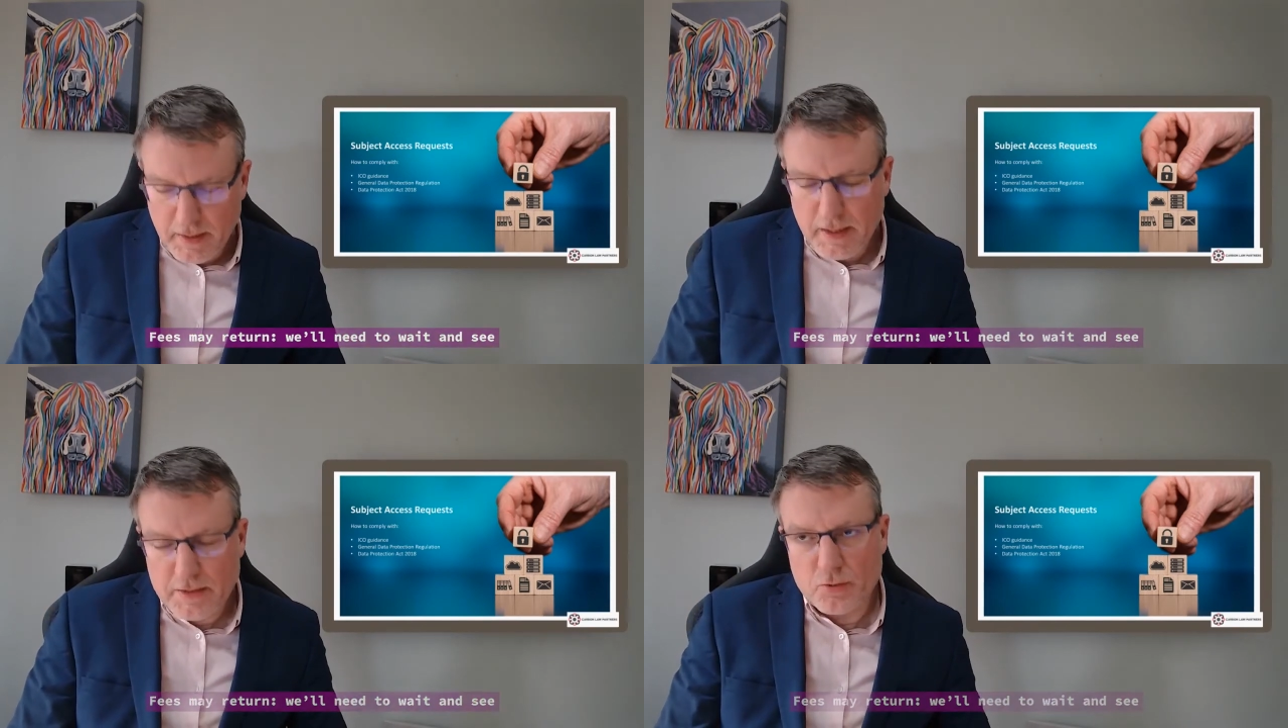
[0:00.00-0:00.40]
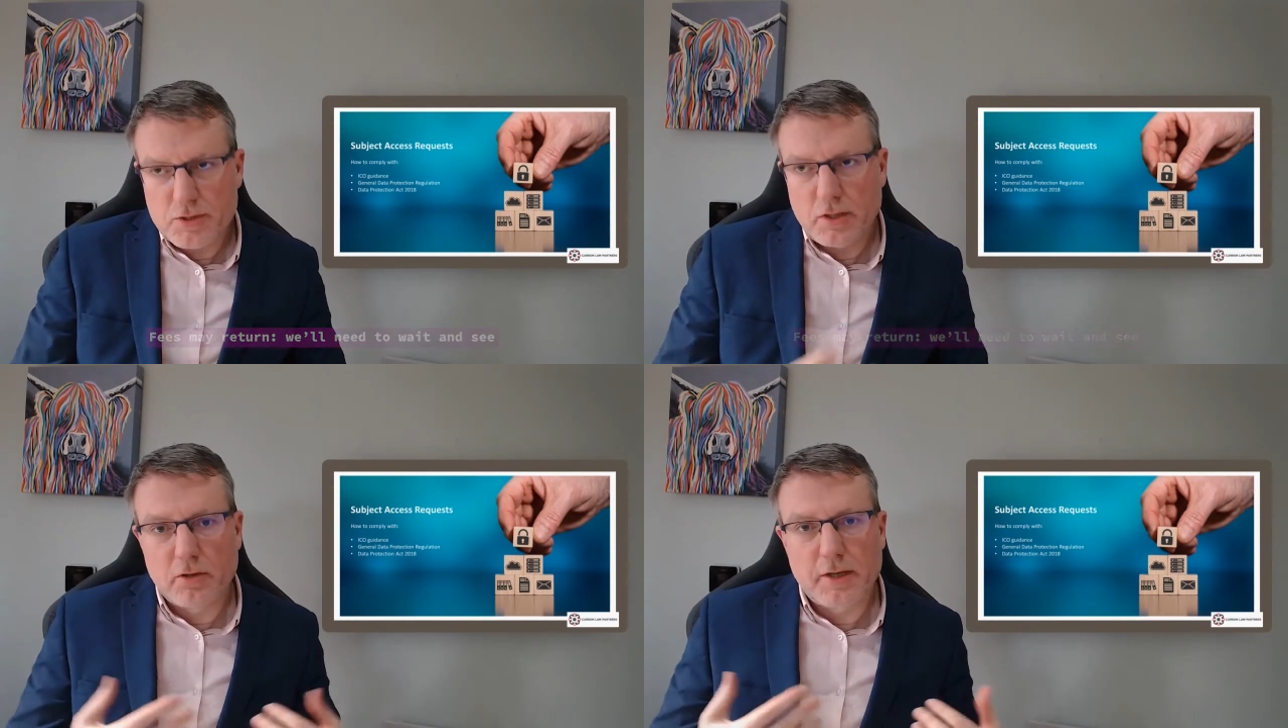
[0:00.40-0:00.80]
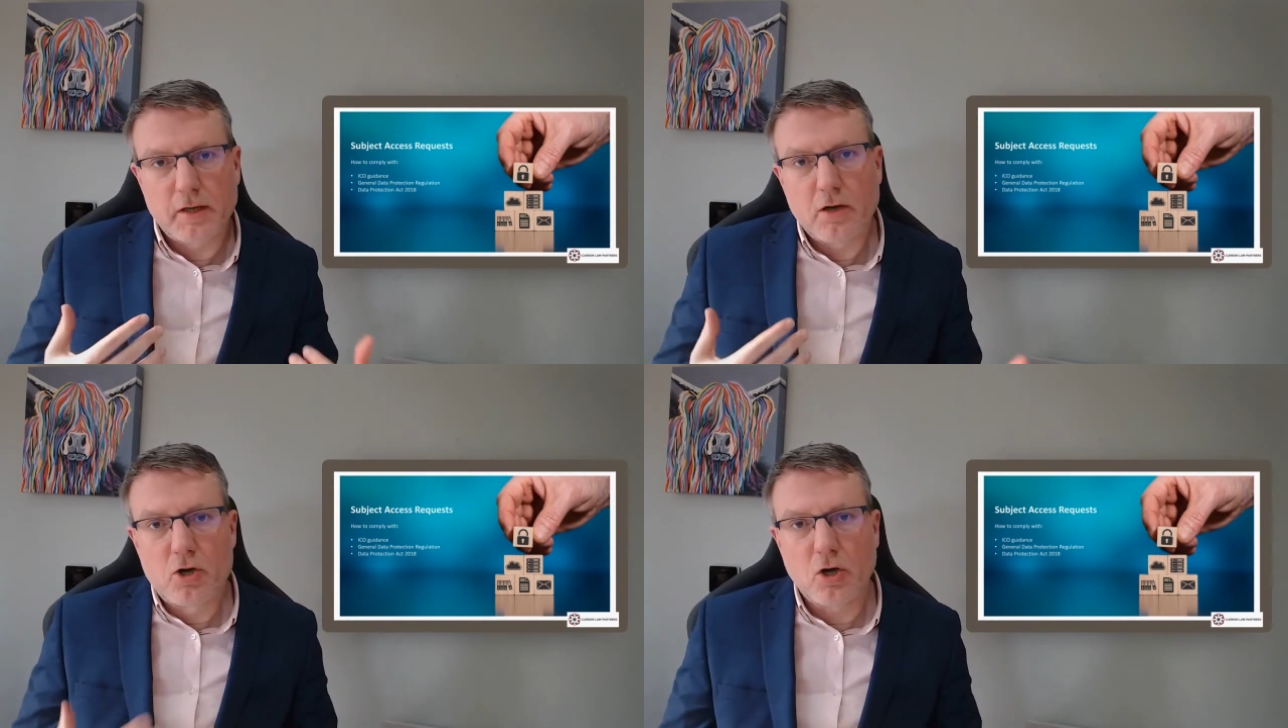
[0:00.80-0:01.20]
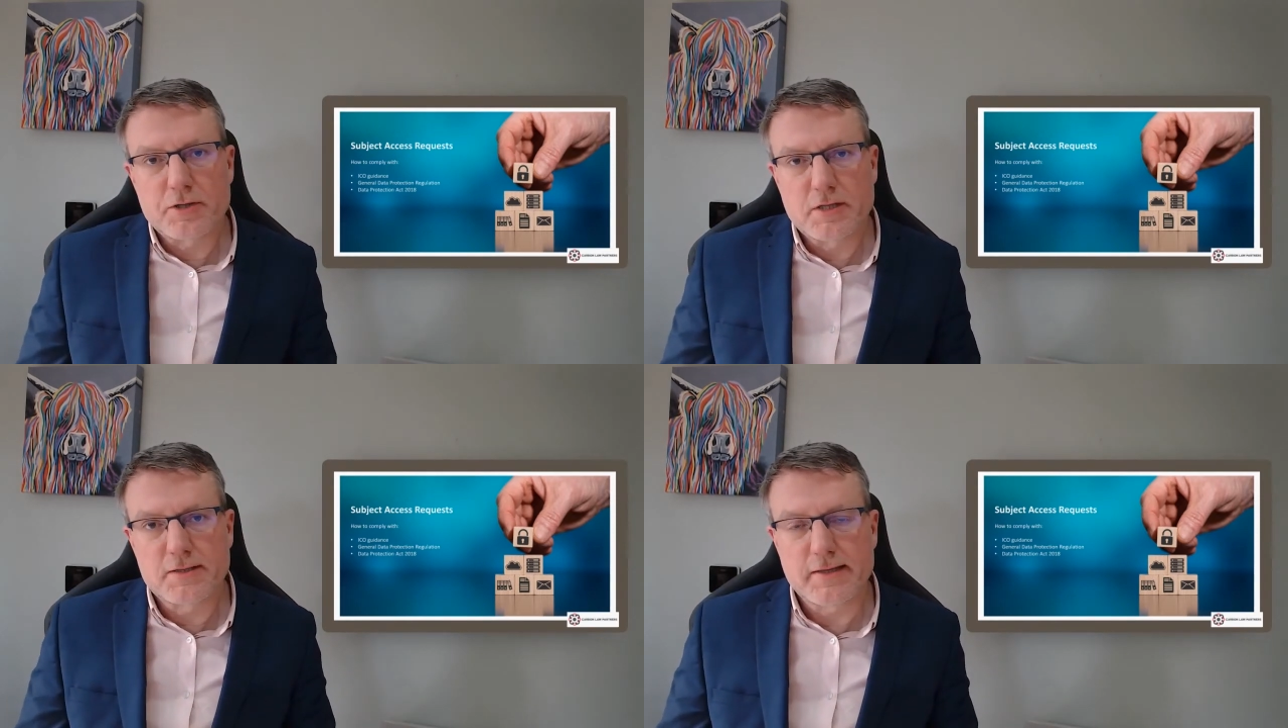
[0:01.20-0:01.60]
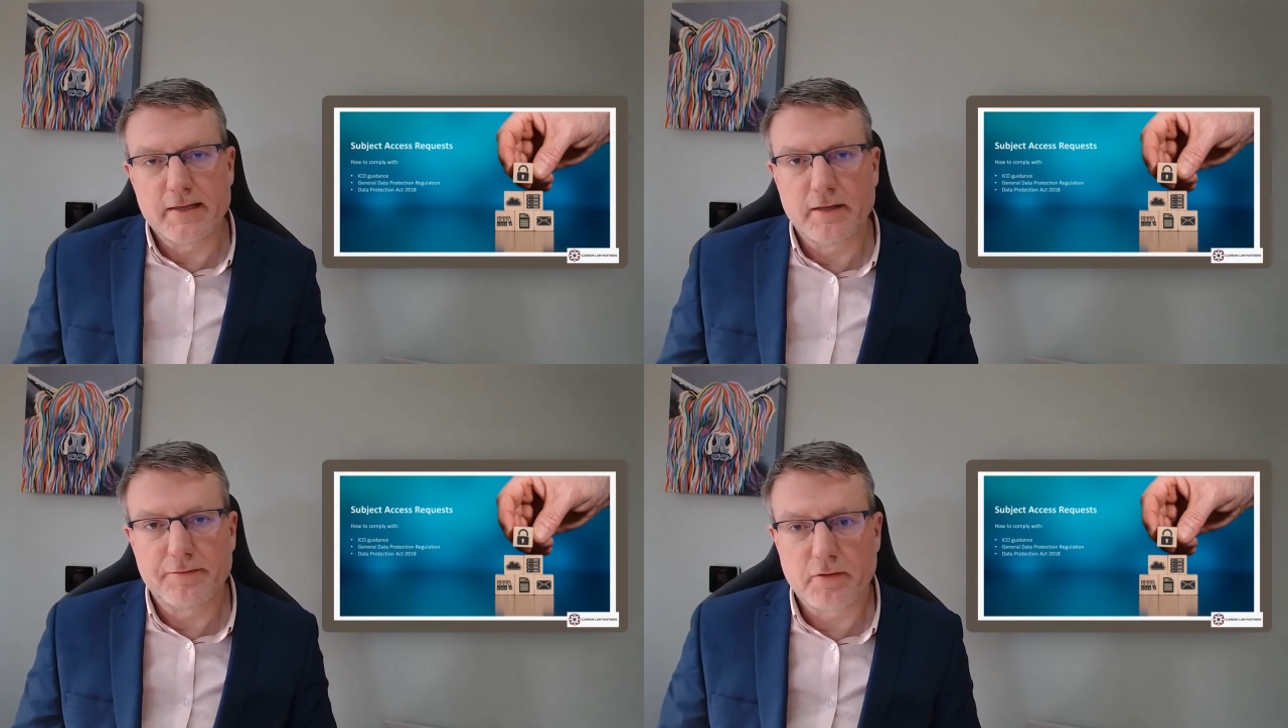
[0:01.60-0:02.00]
It's also looking at a cost
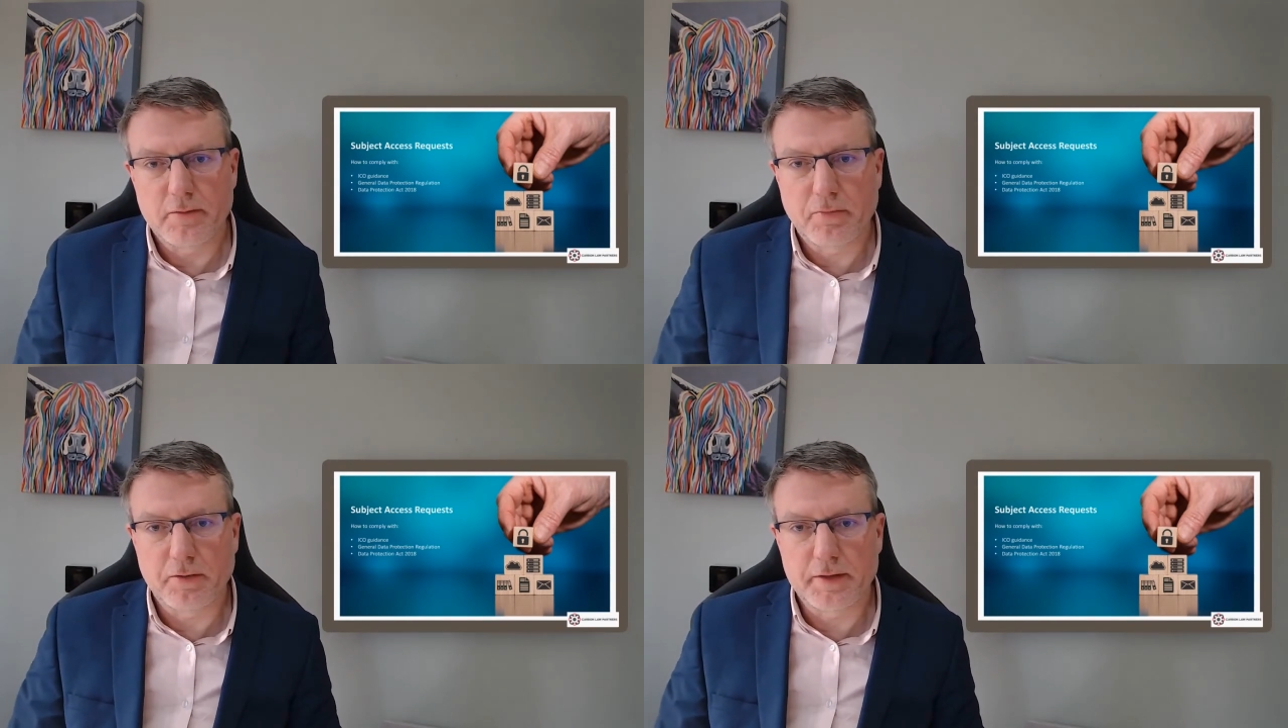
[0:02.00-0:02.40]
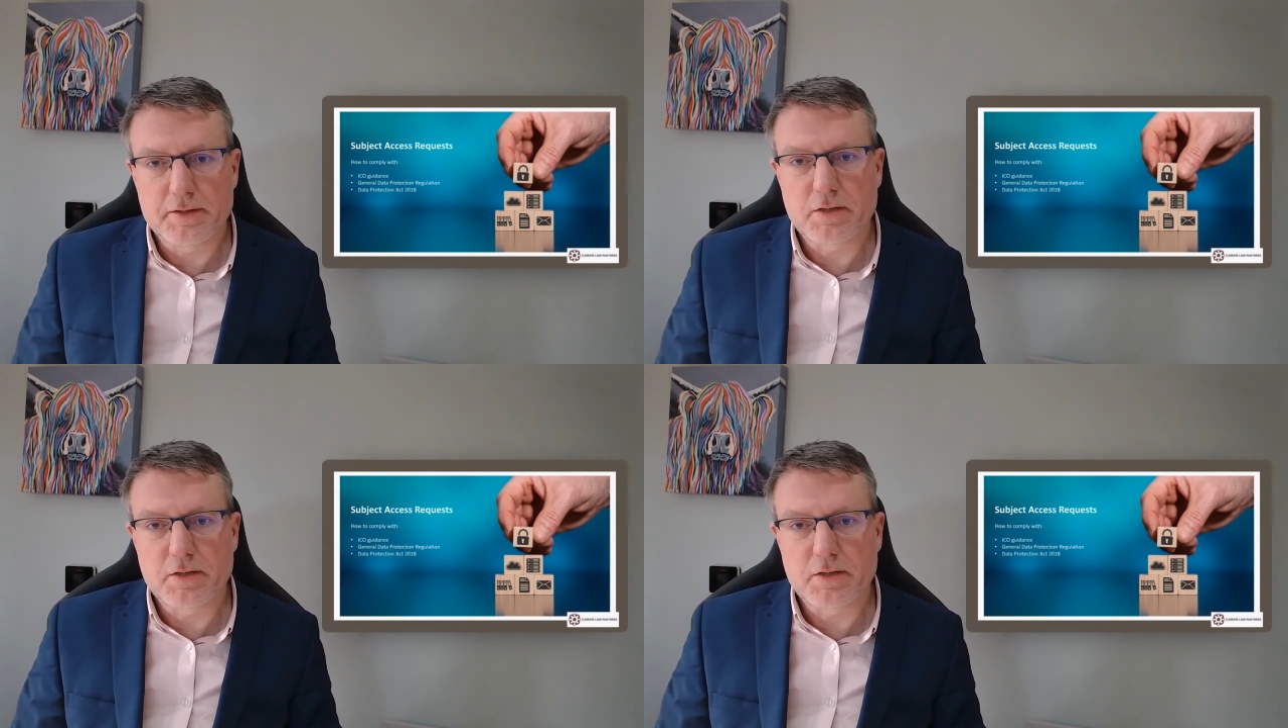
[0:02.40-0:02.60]
ceiling for employers.